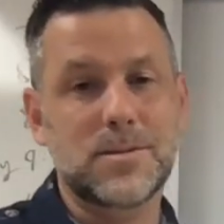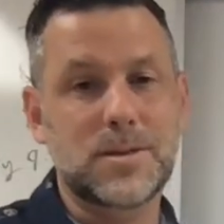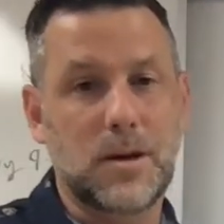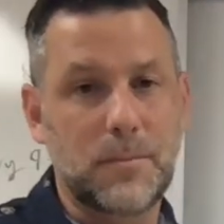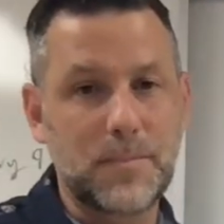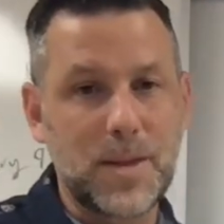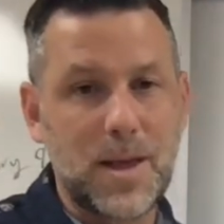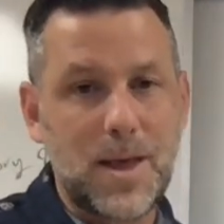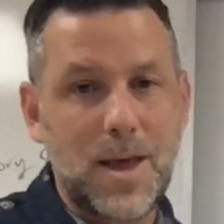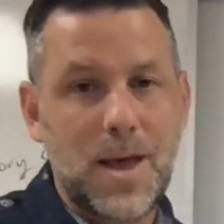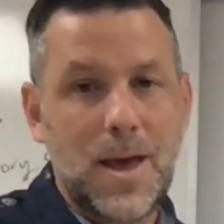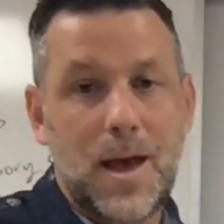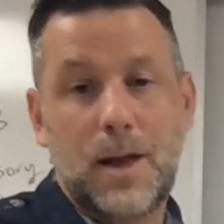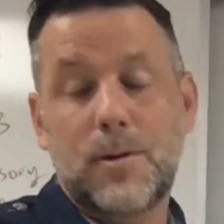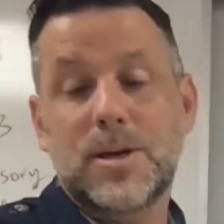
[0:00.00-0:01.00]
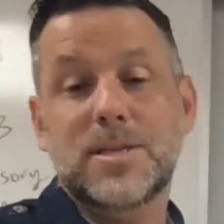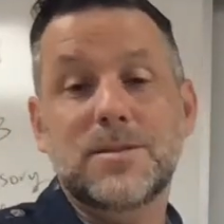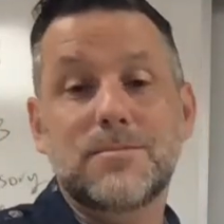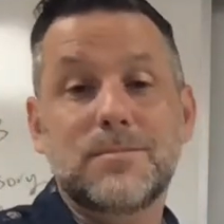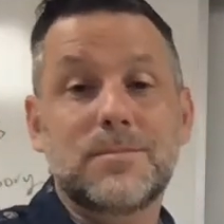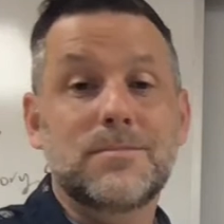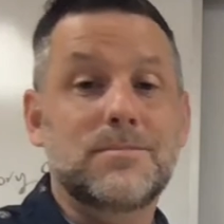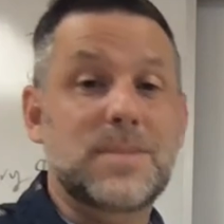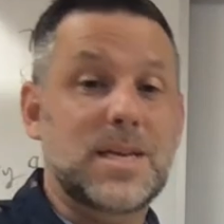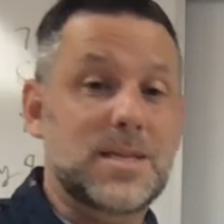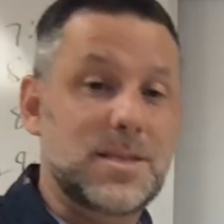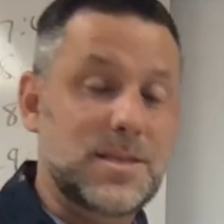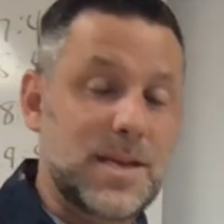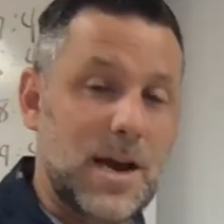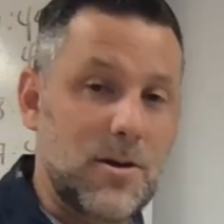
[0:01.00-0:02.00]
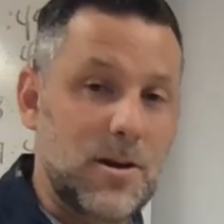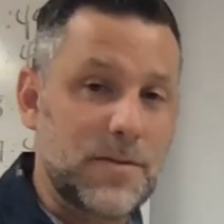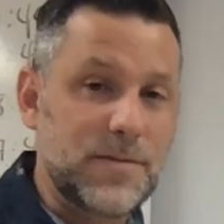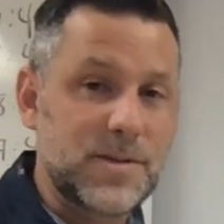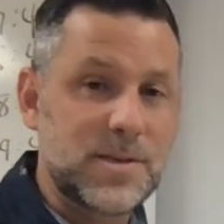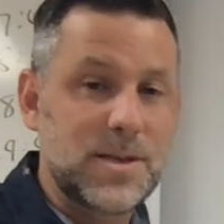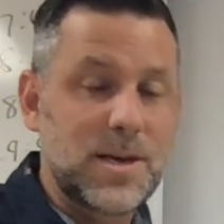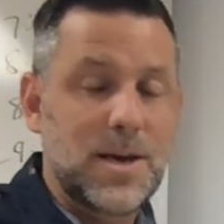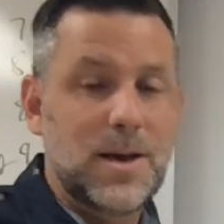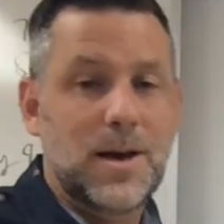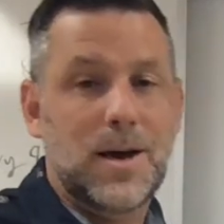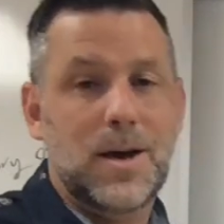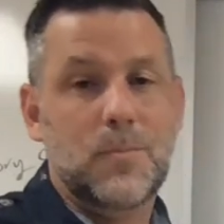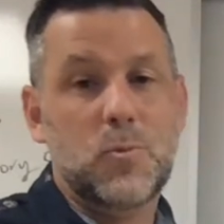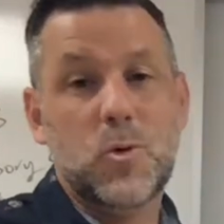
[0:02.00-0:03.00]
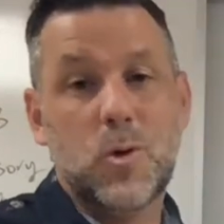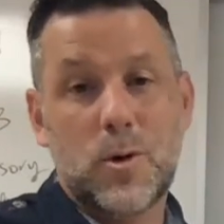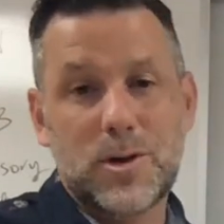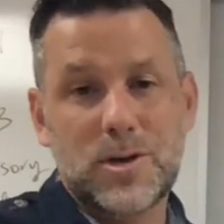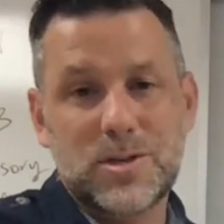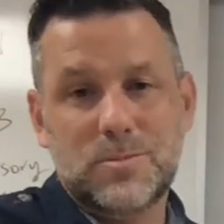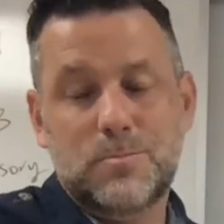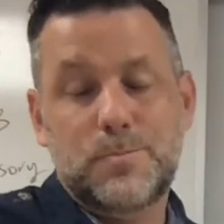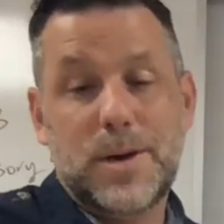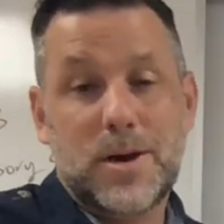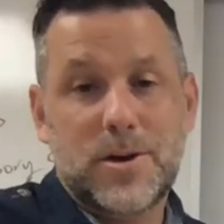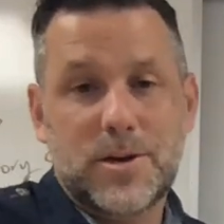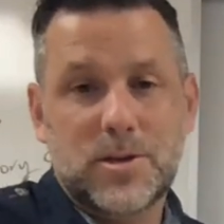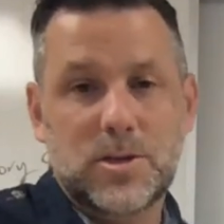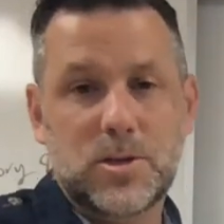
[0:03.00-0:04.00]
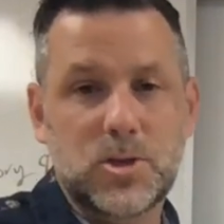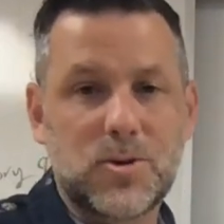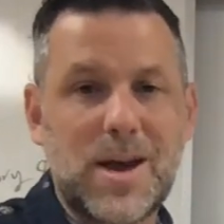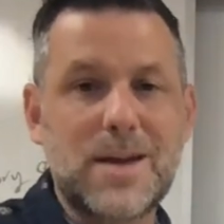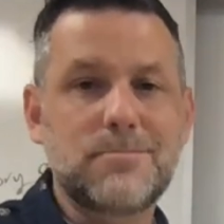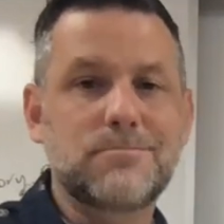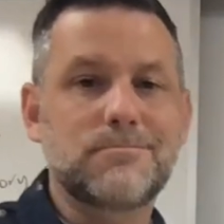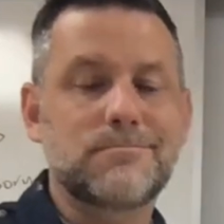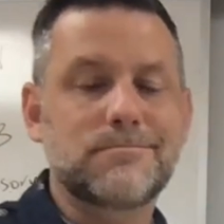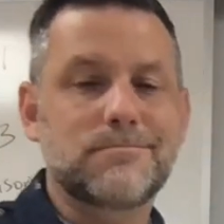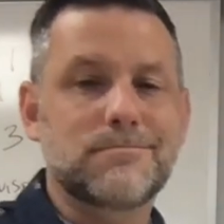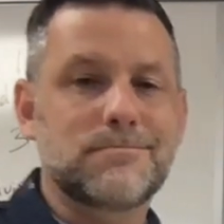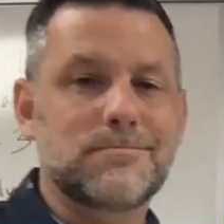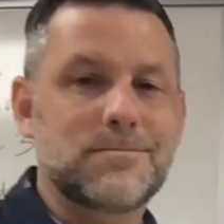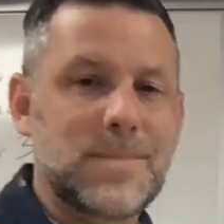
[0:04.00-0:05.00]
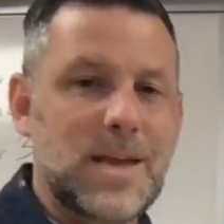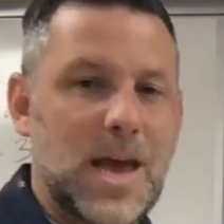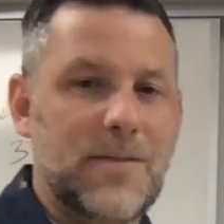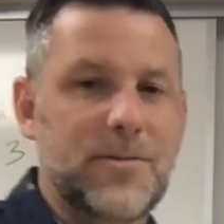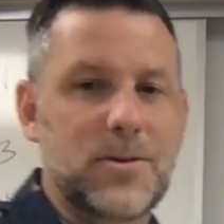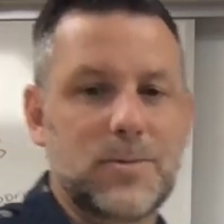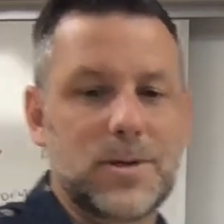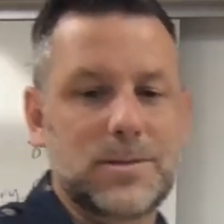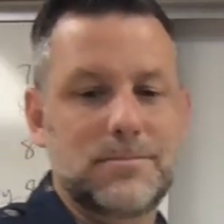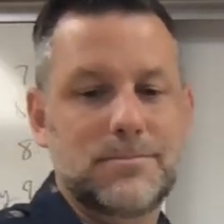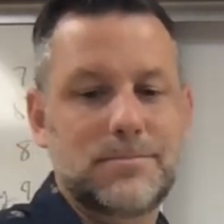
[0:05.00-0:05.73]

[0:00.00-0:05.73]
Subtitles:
So anyways, that's tariffs, quotas, barriers to trade. Have a good one.